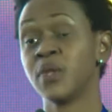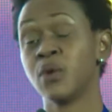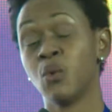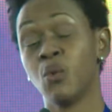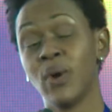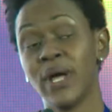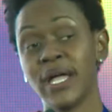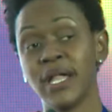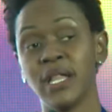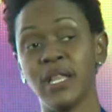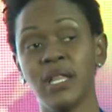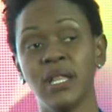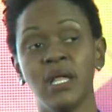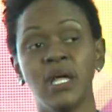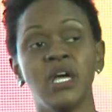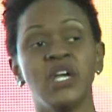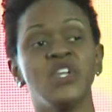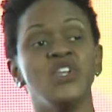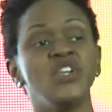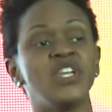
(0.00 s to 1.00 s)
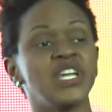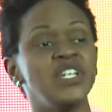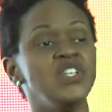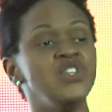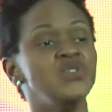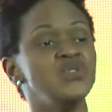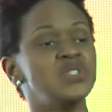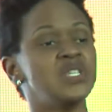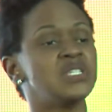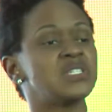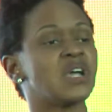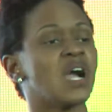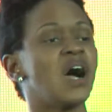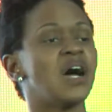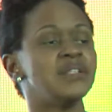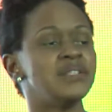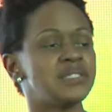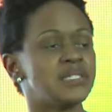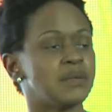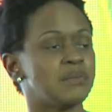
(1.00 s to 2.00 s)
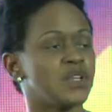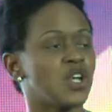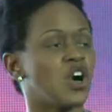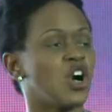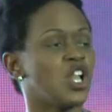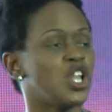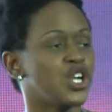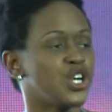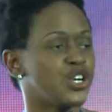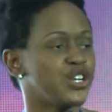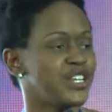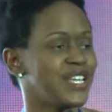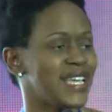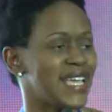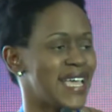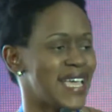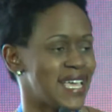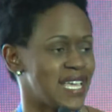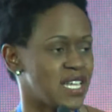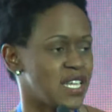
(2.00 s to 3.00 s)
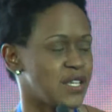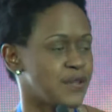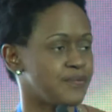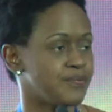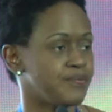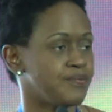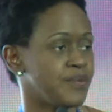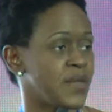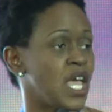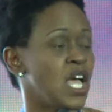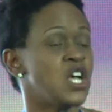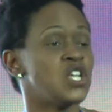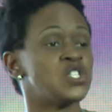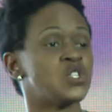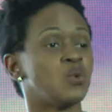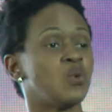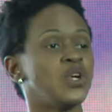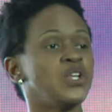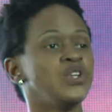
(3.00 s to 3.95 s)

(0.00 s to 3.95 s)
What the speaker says: Well, you can use this concept called earning in. So what